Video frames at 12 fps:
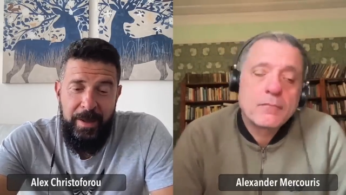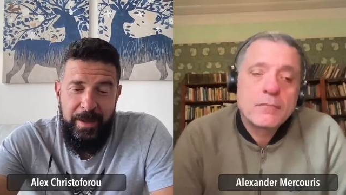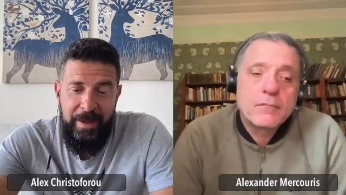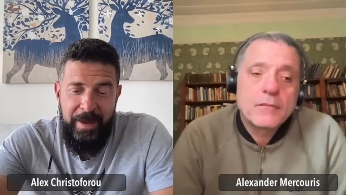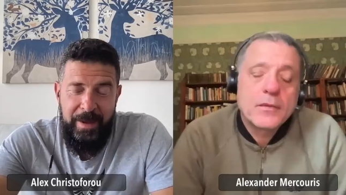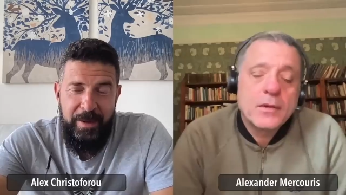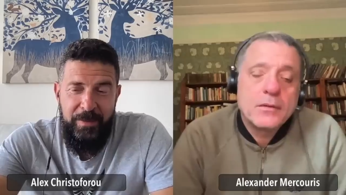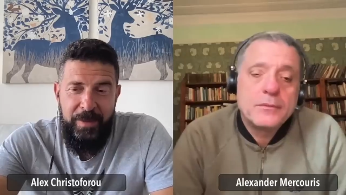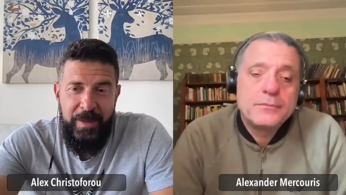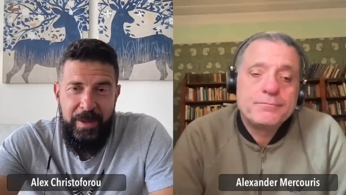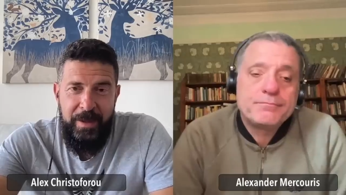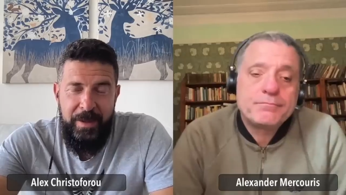Speaker 1: Yeah, and
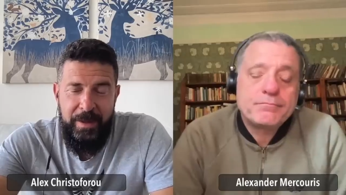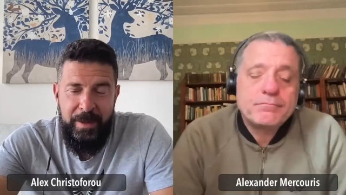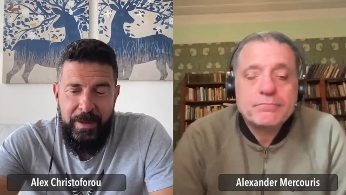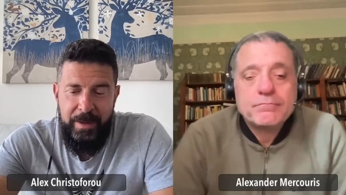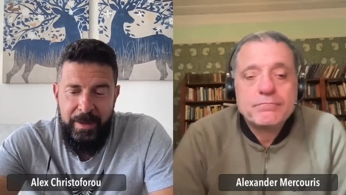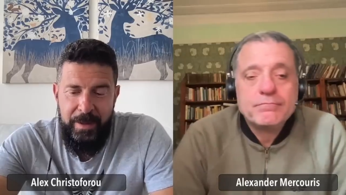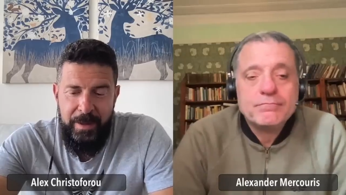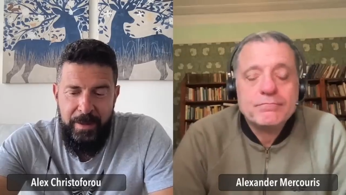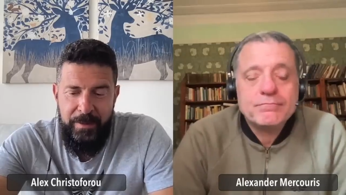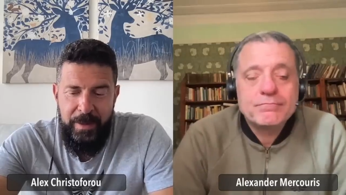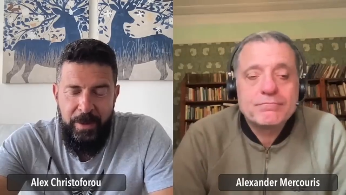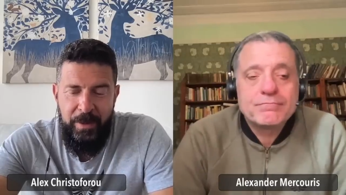if they, uh,
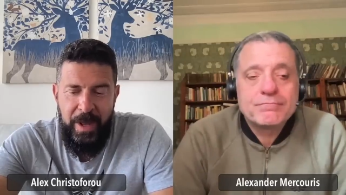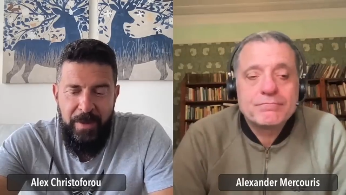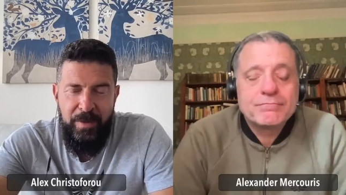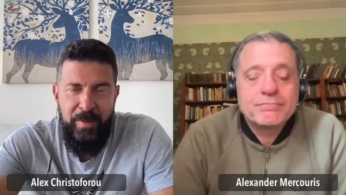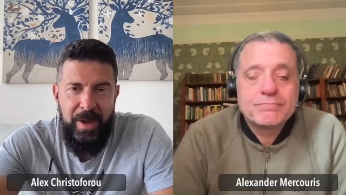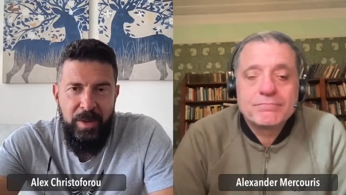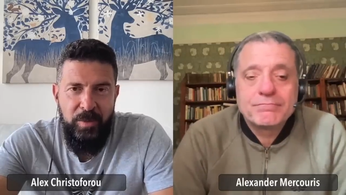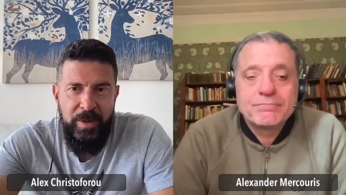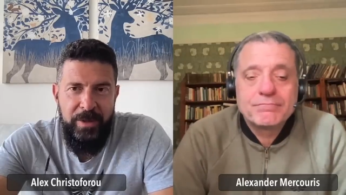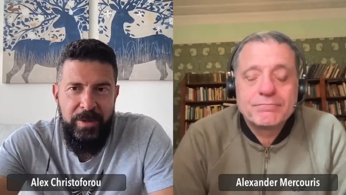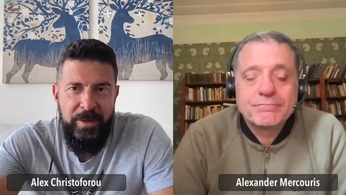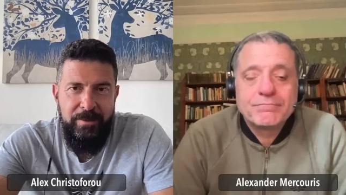if they don't have a mild
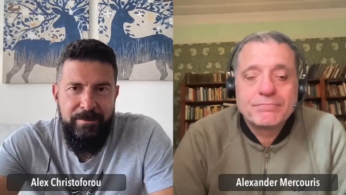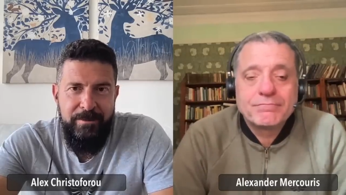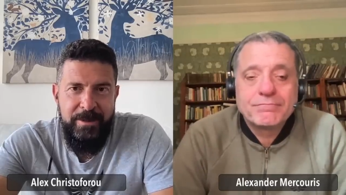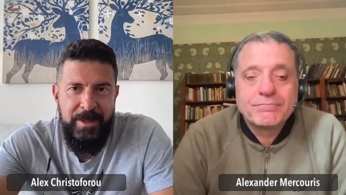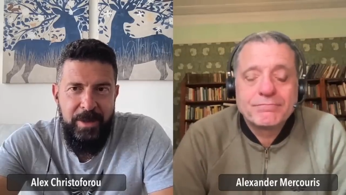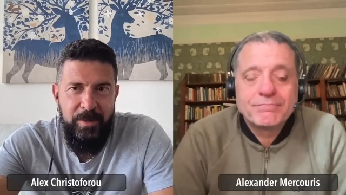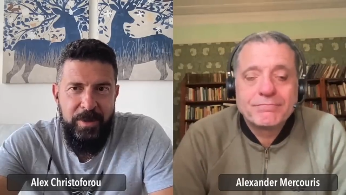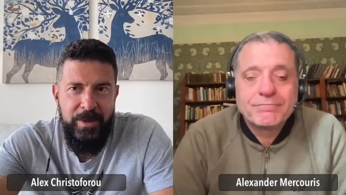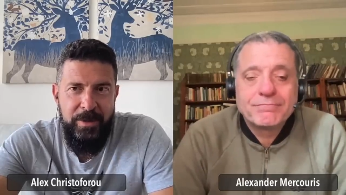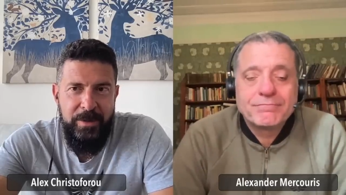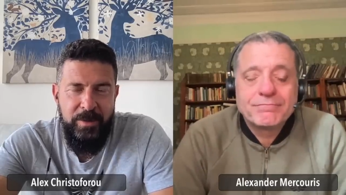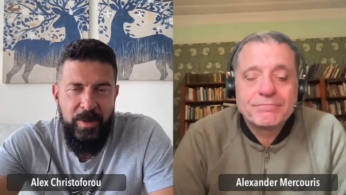winter, say the
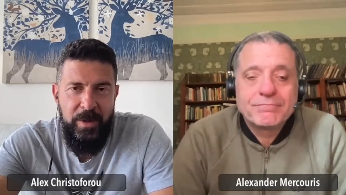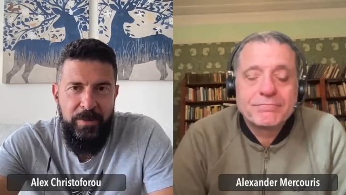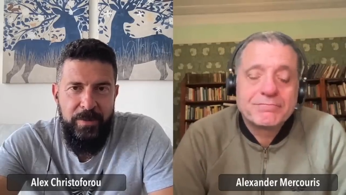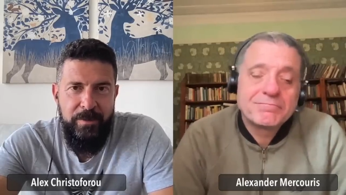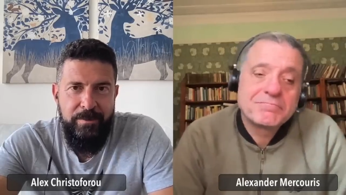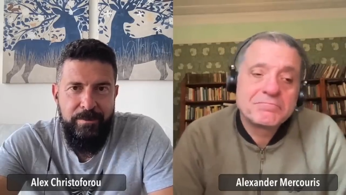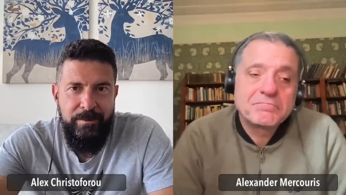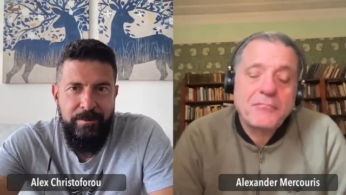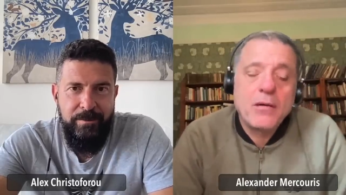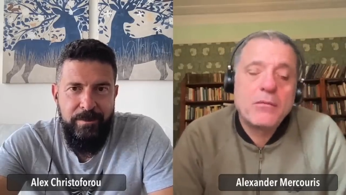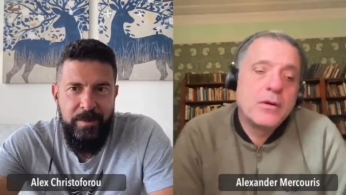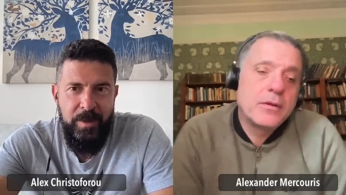winter's rough,
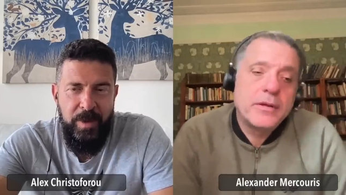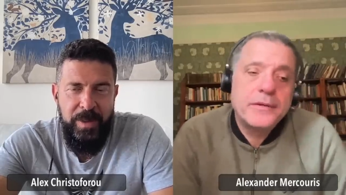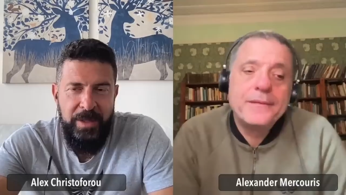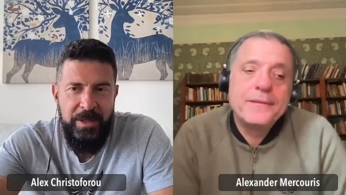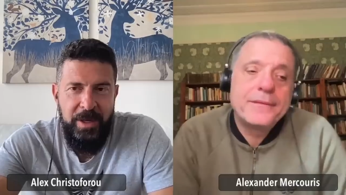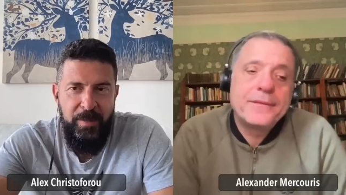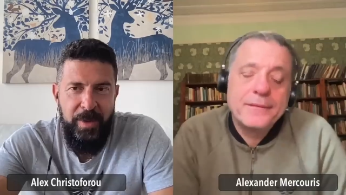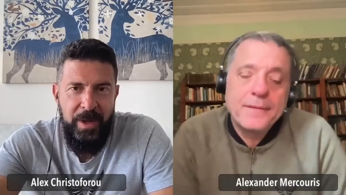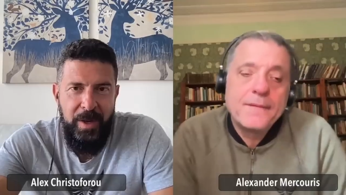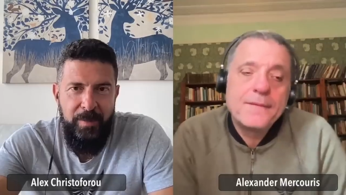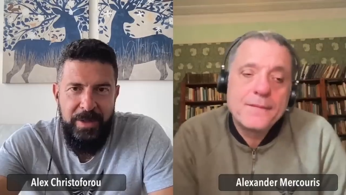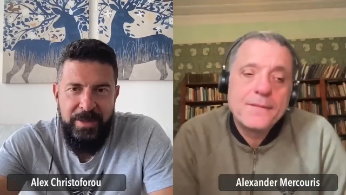
Speaker 2: Oh, well then. That's
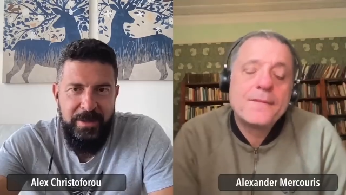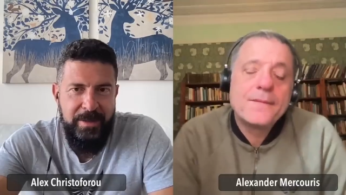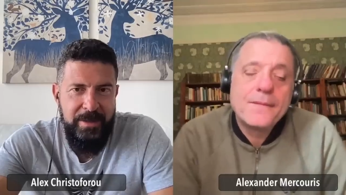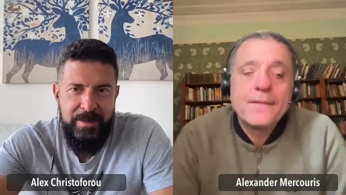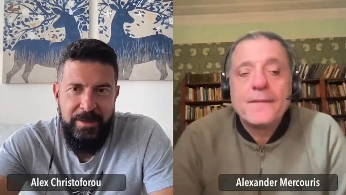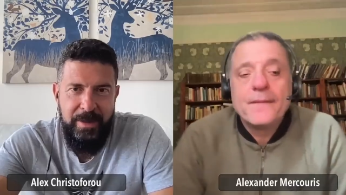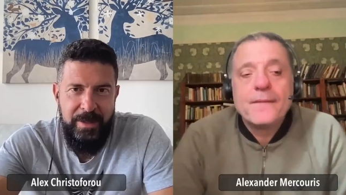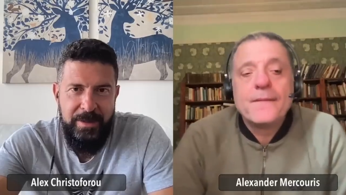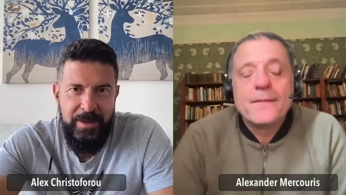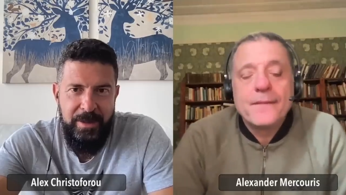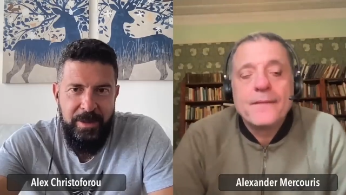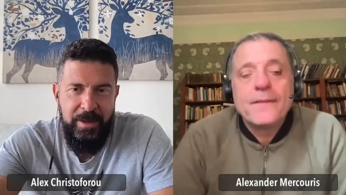
Speaker 1: coming up. That's,
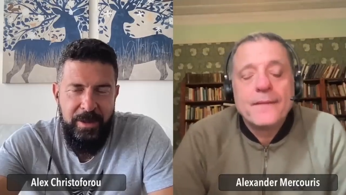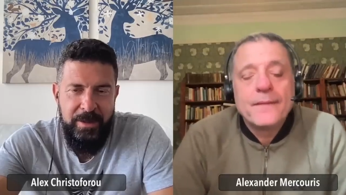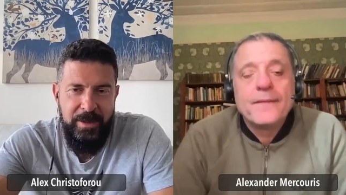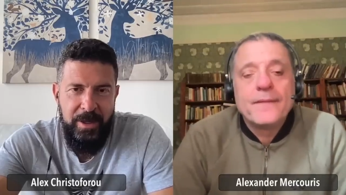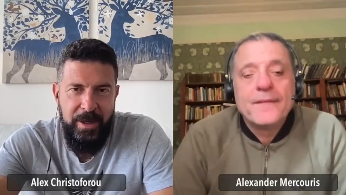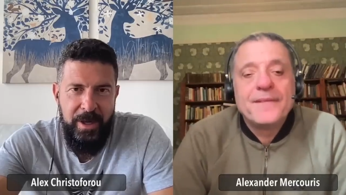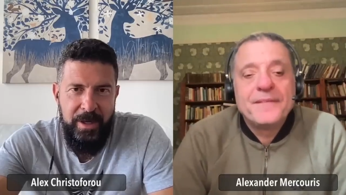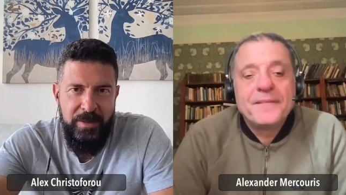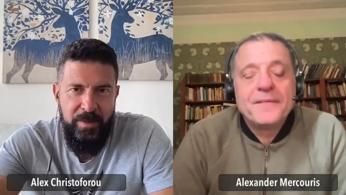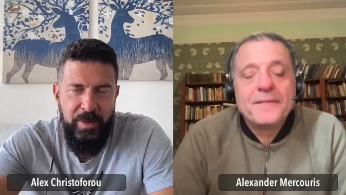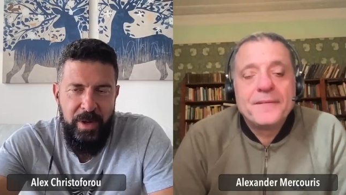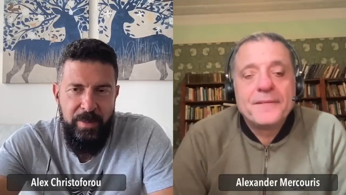that's going to cause all
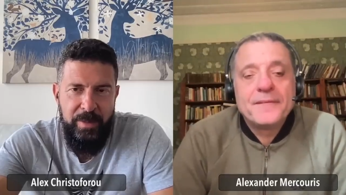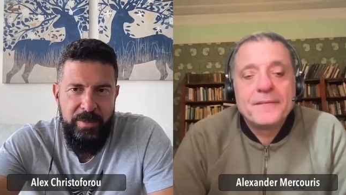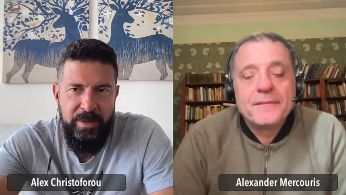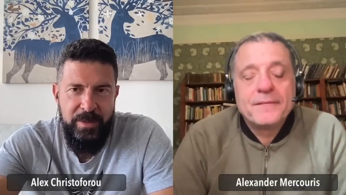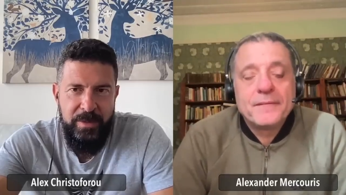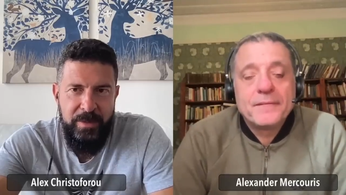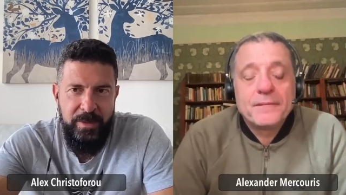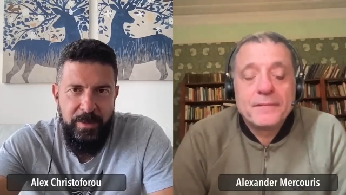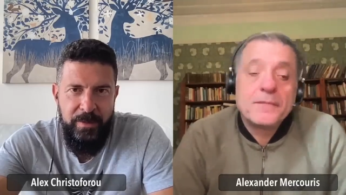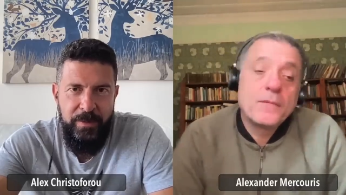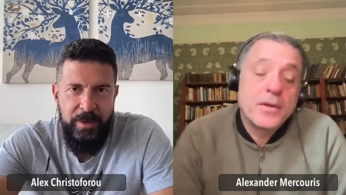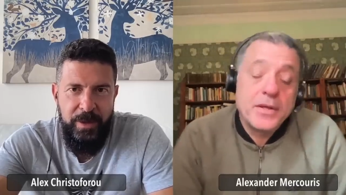kinds of problems.
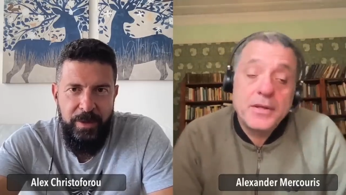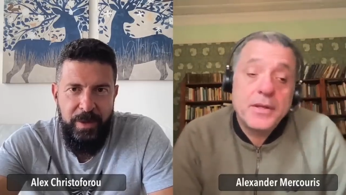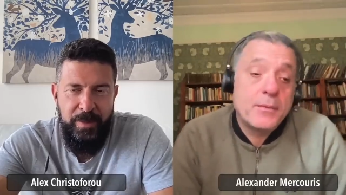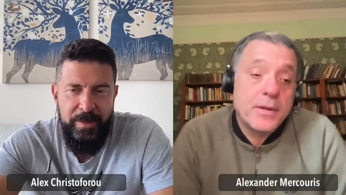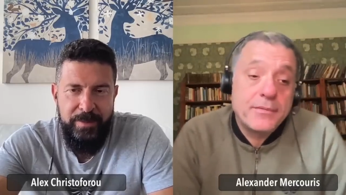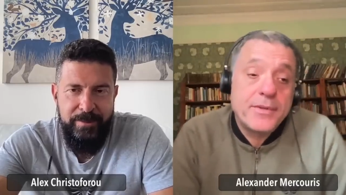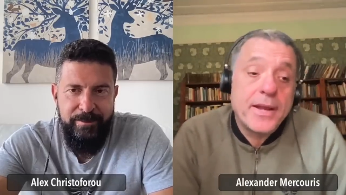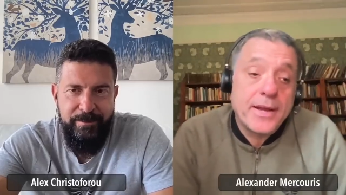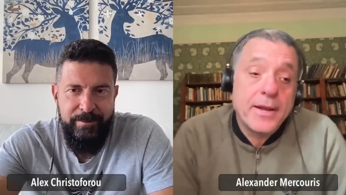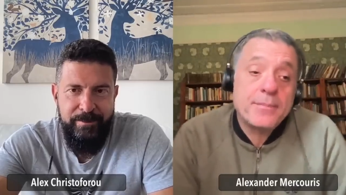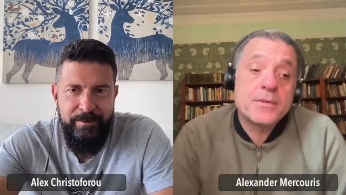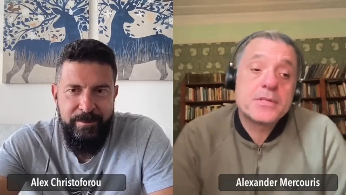
Speaker 2: Well, indeed. Well, if that
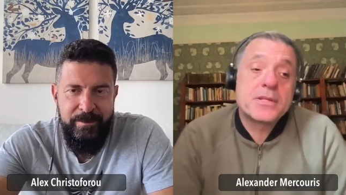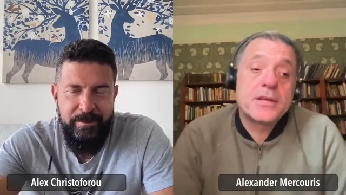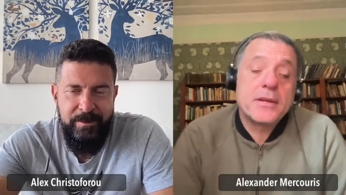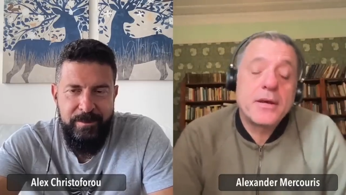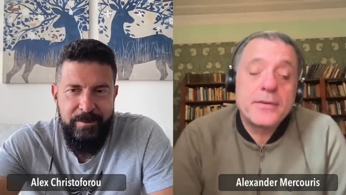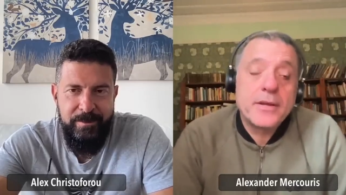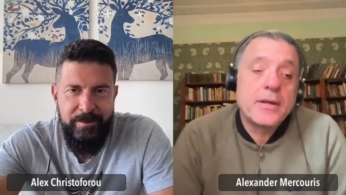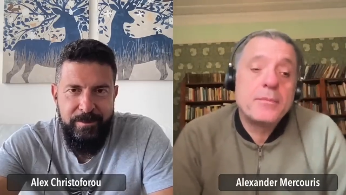happens, then then I